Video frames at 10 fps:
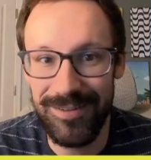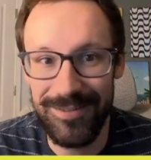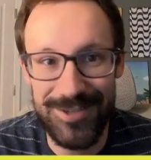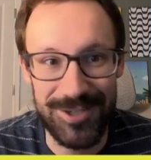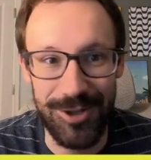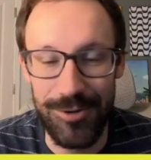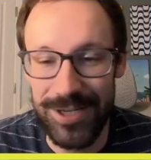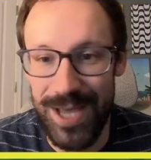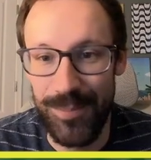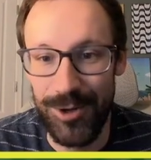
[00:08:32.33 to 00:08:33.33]
slow the
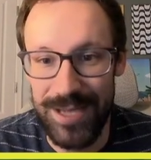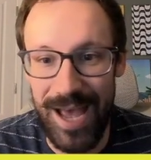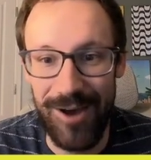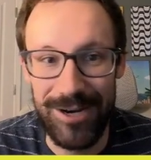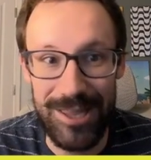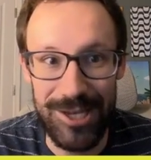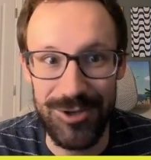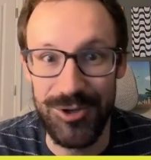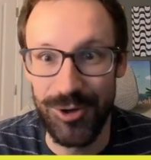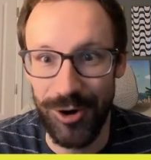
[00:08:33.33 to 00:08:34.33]
tempo down, and then
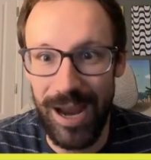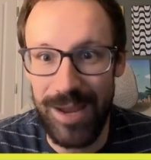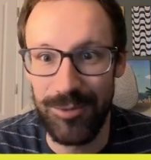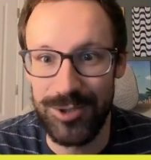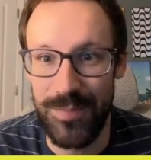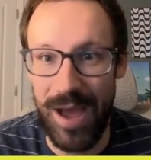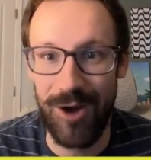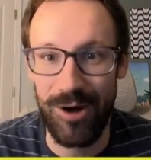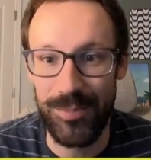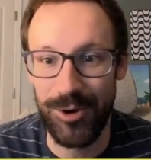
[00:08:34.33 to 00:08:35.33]
you're able to
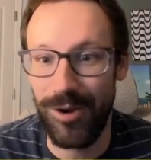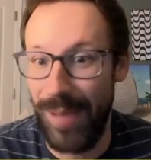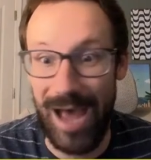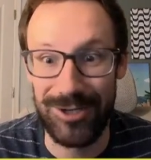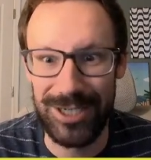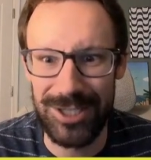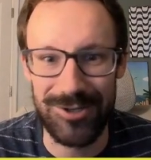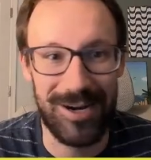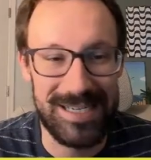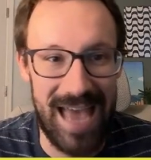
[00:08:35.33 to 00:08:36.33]
power up your Hippowdon and
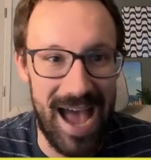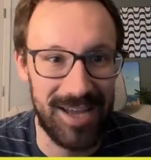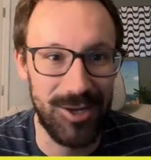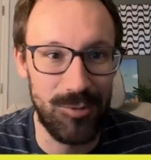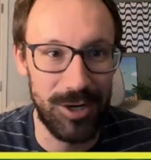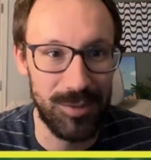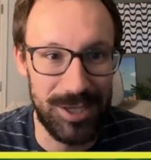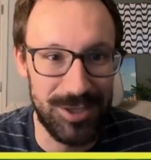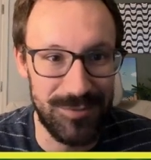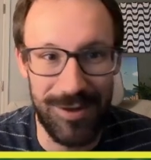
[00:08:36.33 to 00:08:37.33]
start attacking quicker
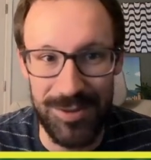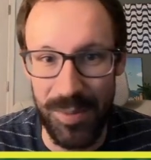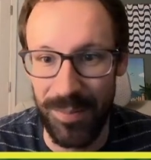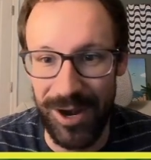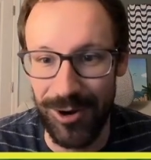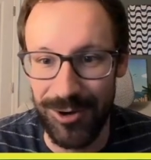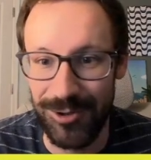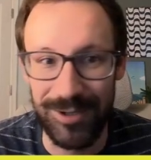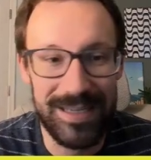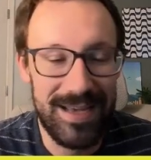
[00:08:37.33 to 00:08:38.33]
because you've got the
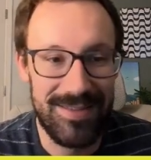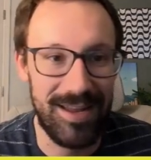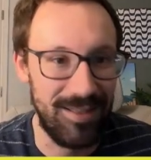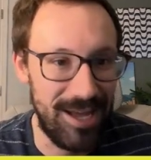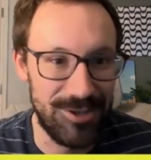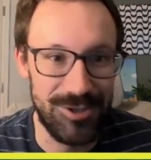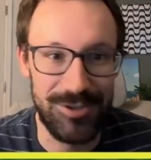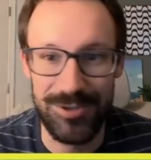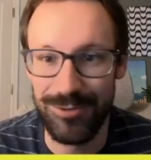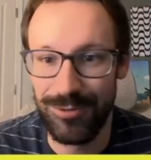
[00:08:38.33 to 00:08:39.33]
Barbaracle that allows you
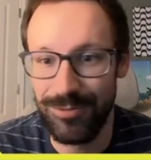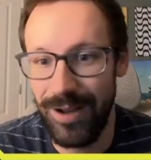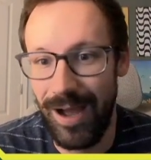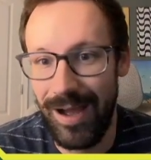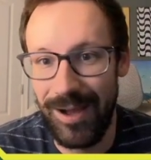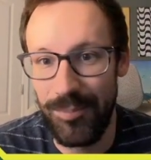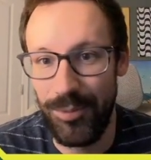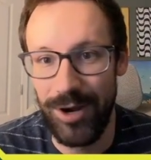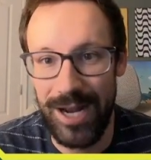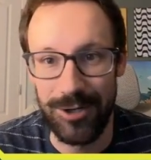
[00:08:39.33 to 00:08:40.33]
to
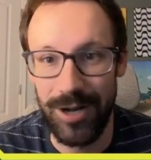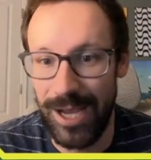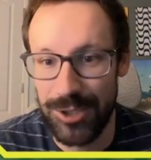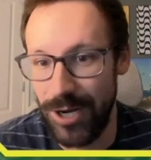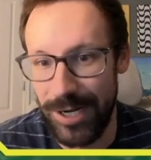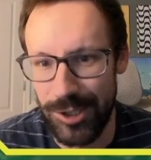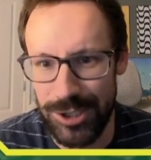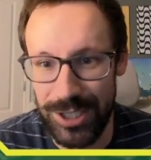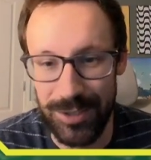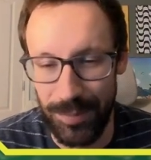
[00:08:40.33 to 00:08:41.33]
put extra
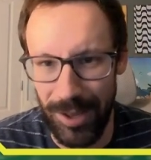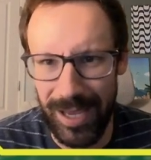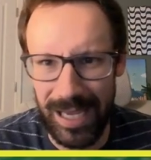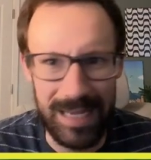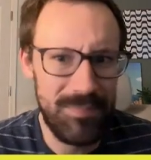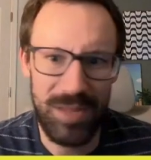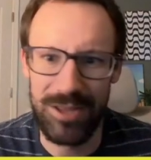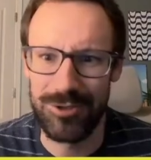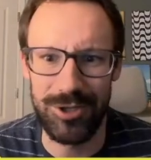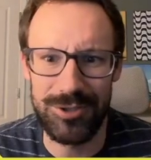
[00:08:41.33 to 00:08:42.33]
energy into play. And
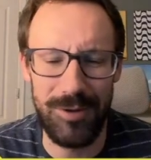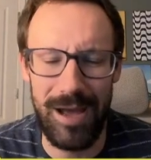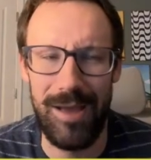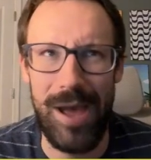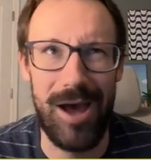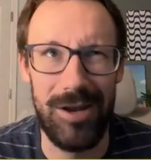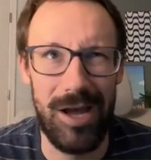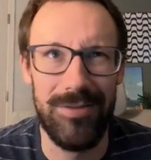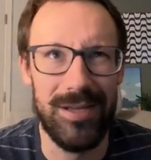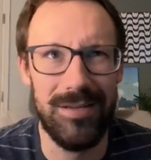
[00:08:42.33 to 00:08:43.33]
there's also a
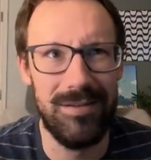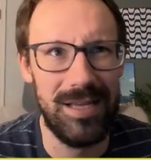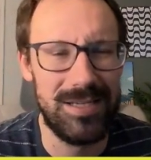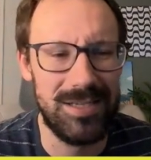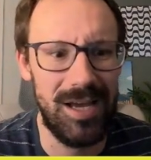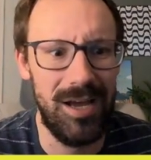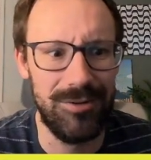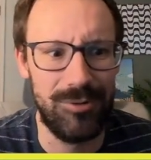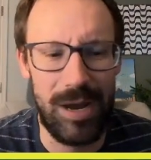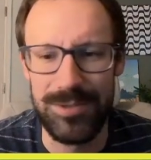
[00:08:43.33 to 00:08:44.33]
Hippowdon that
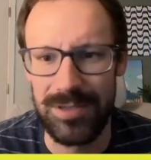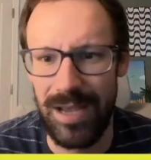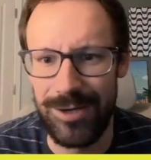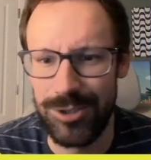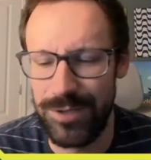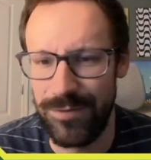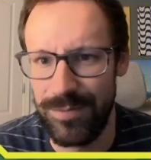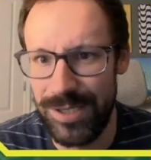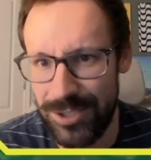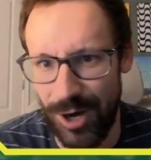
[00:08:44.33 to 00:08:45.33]
grabs energy from
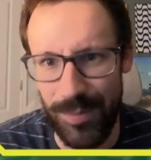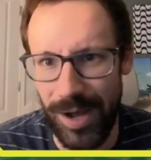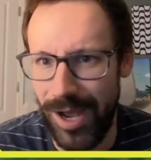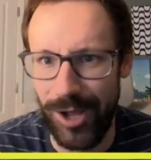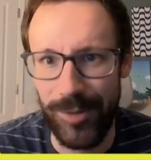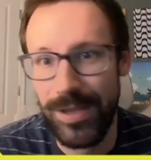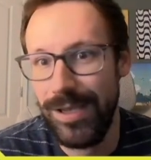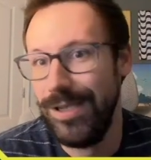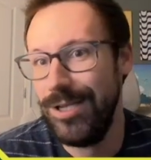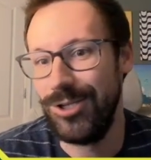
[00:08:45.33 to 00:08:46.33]
the discard pile.
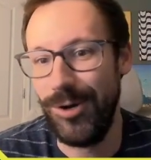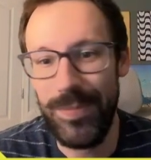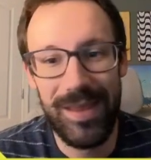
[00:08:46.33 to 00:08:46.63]
So